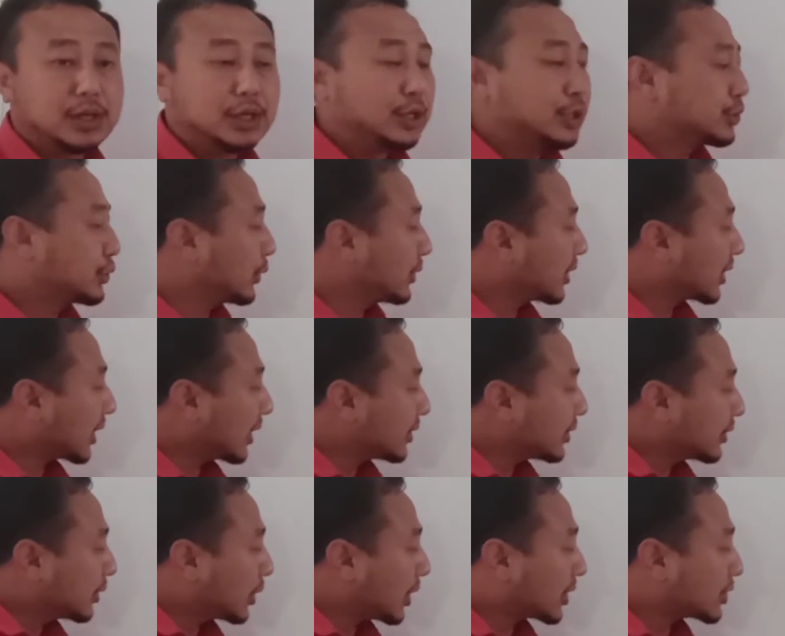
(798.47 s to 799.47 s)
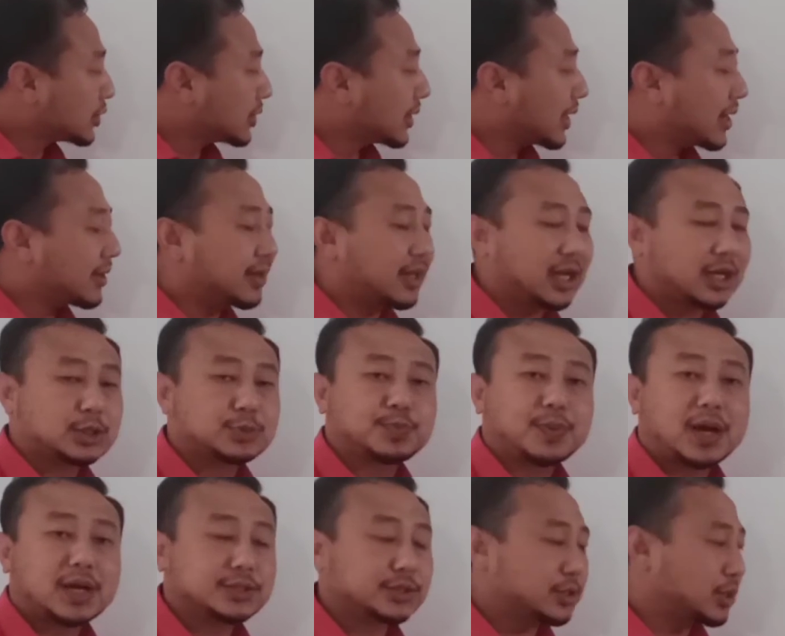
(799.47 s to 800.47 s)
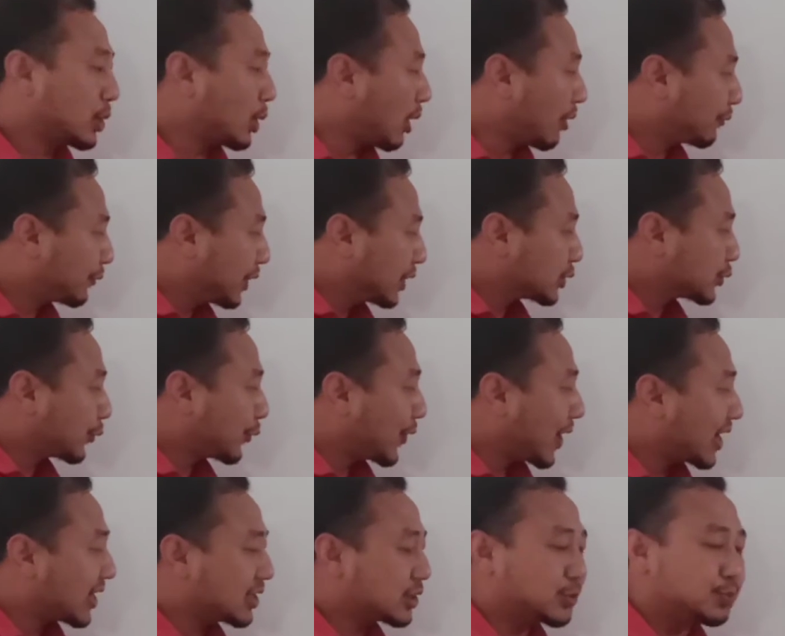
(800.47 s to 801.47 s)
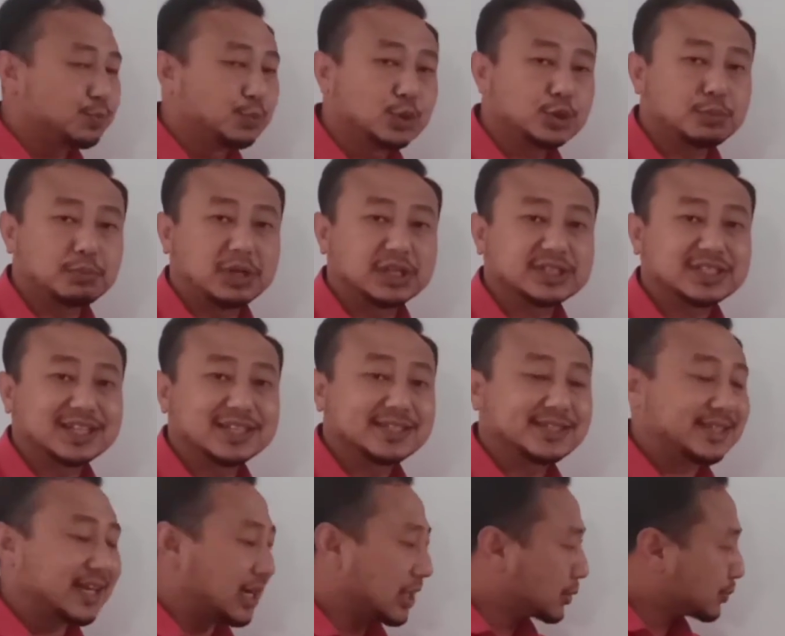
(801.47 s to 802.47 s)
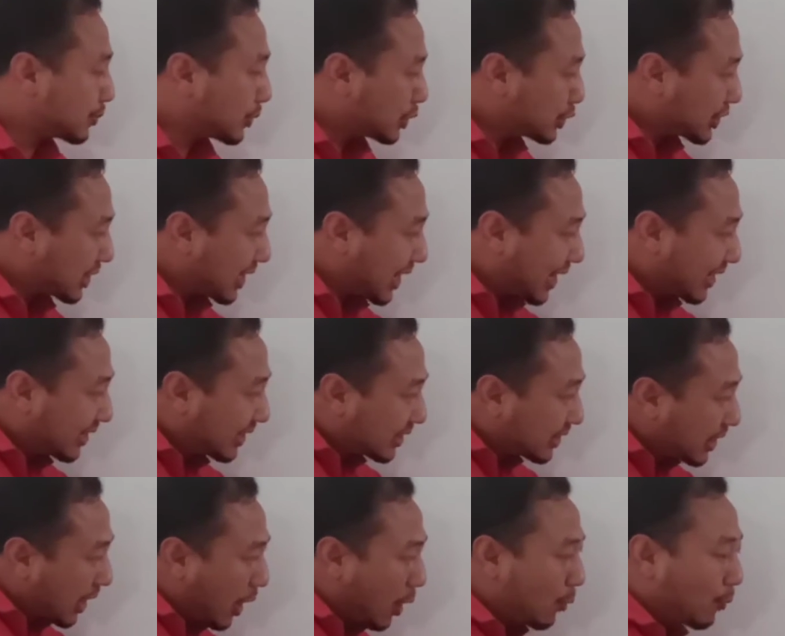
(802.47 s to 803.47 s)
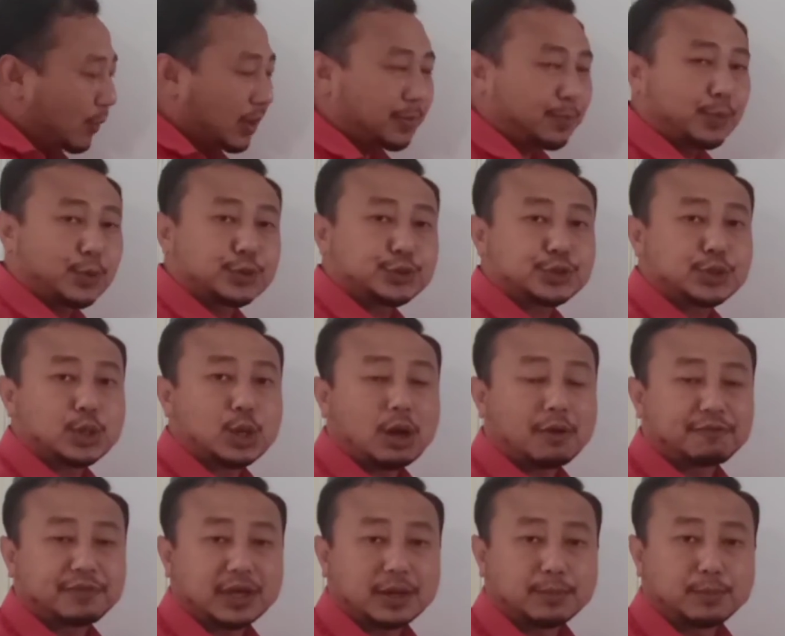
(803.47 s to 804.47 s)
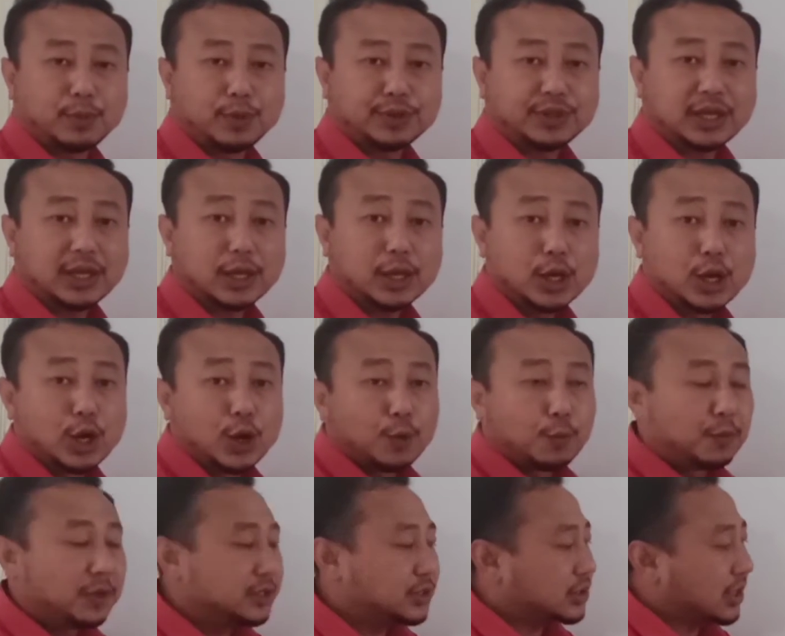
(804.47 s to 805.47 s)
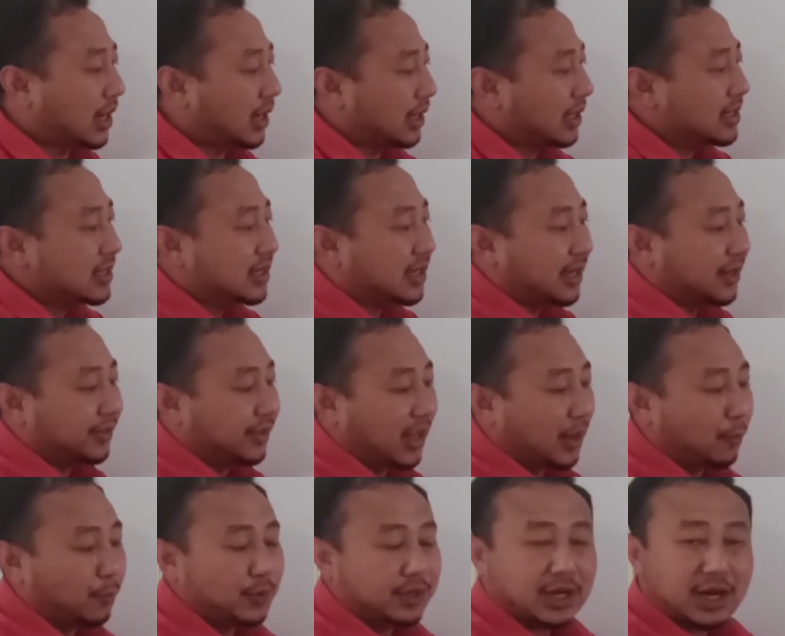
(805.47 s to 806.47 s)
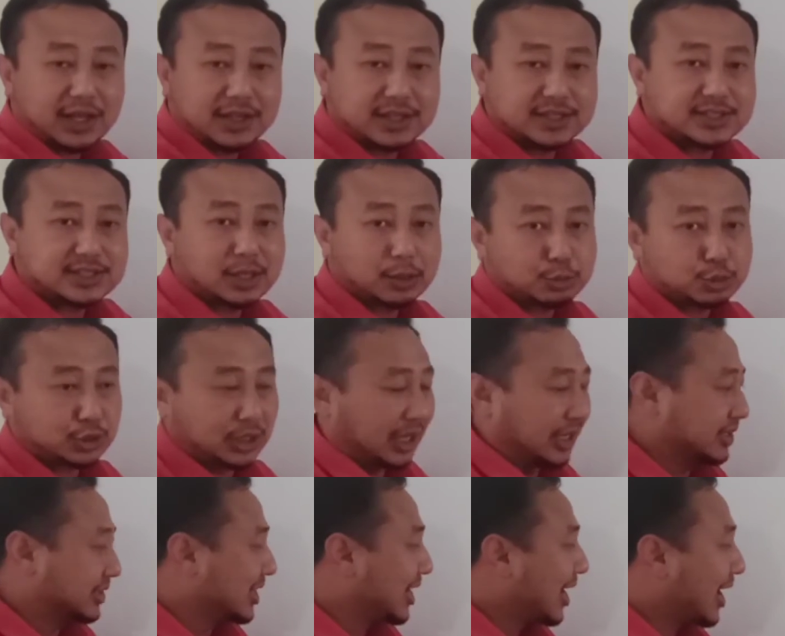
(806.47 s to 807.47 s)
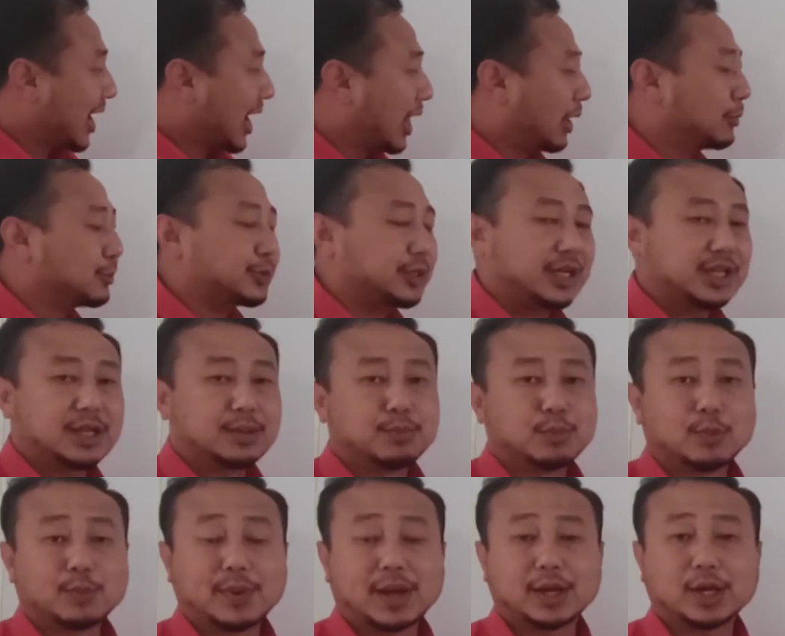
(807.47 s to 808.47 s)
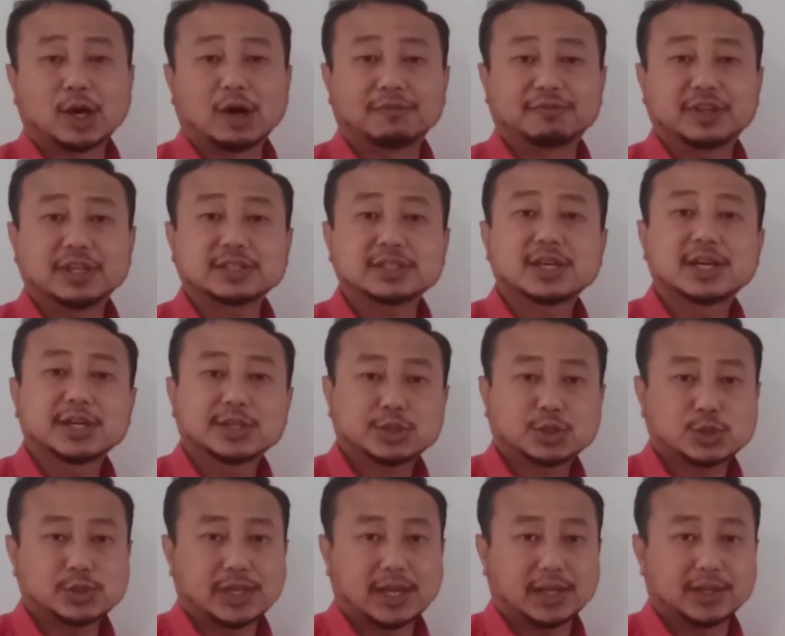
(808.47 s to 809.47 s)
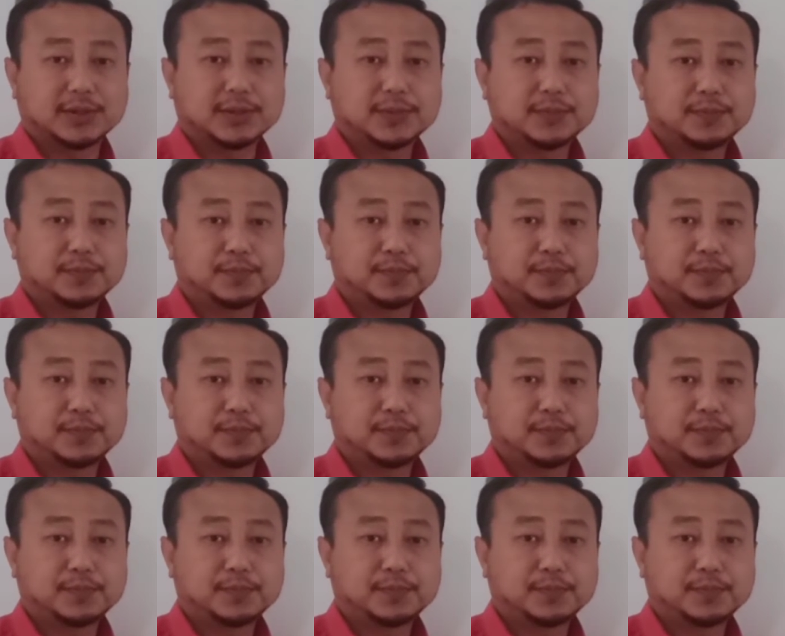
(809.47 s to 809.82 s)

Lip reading: So the contraction and the expansion of these flat smooth muscles that is present at the downward portion of their body, which are in contact with other substance, helps in the movement of this snail.